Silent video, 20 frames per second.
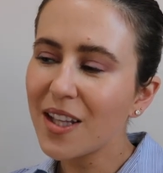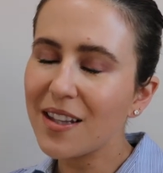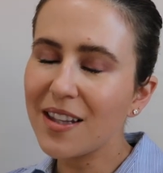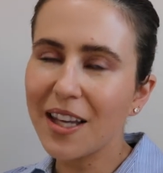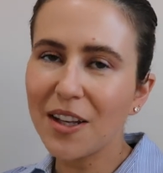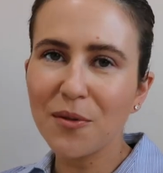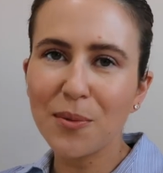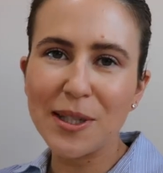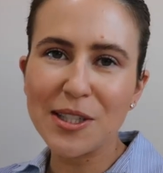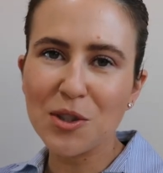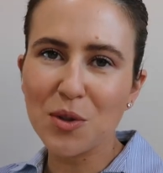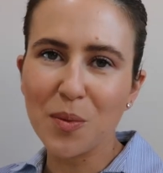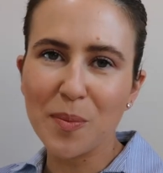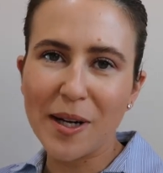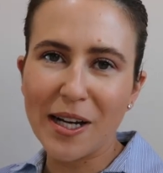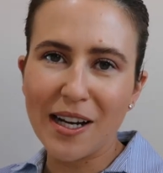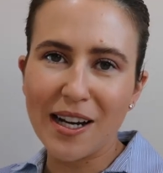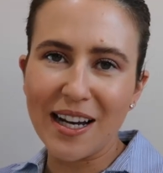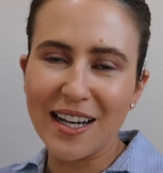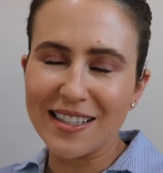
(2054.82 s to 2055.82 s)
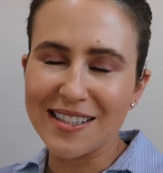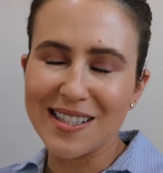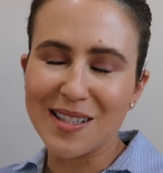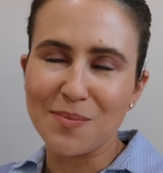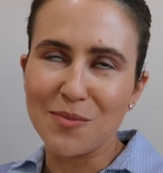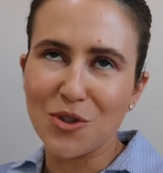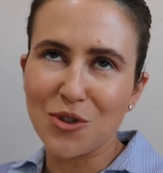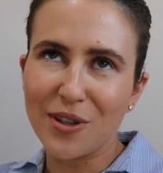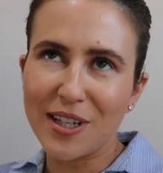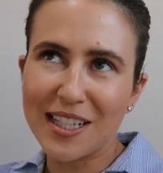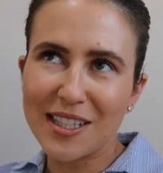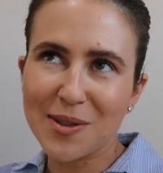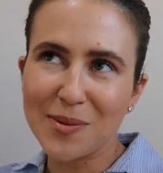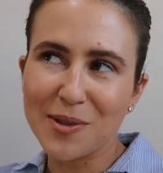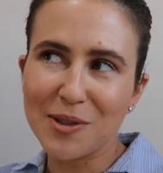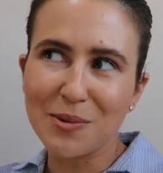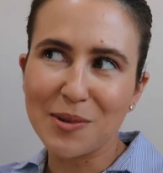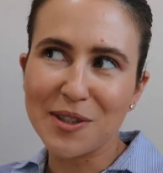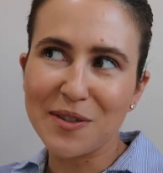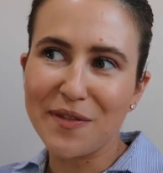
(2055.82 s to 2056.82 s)
like went to a bar, had some drinks,
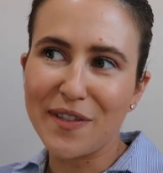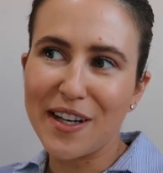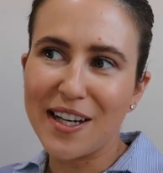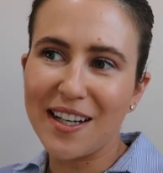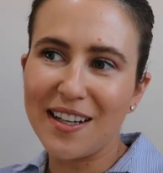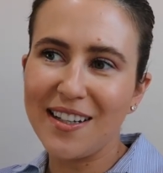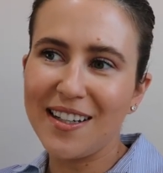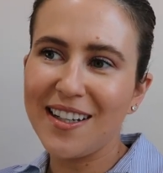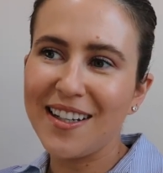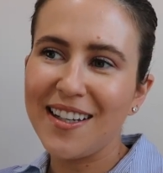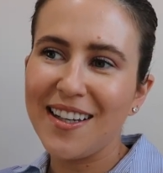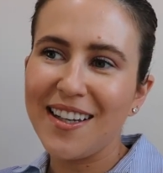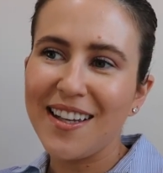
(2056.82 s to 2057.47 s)
which was fun.